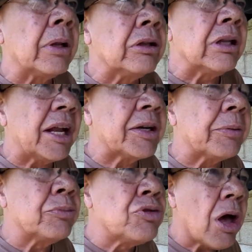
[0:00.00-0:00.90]
letting
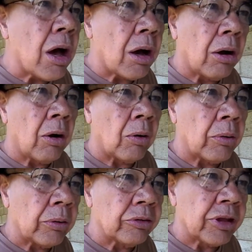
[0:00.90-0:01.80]
them know
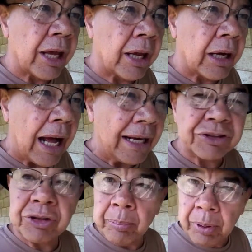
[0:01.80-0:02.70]
that I
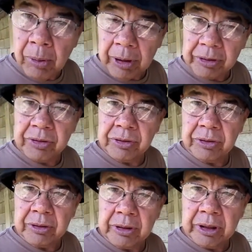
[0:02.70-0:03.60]
support
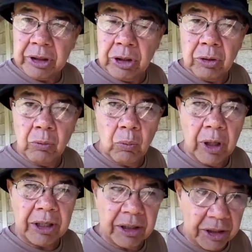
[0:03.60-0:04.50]

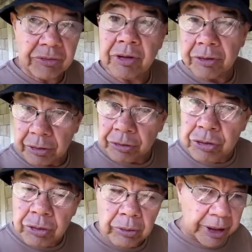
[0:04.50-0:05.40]
what it is that they're
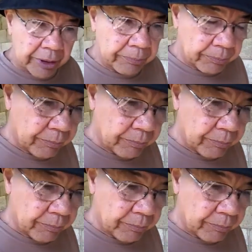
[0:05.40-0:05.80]
doing,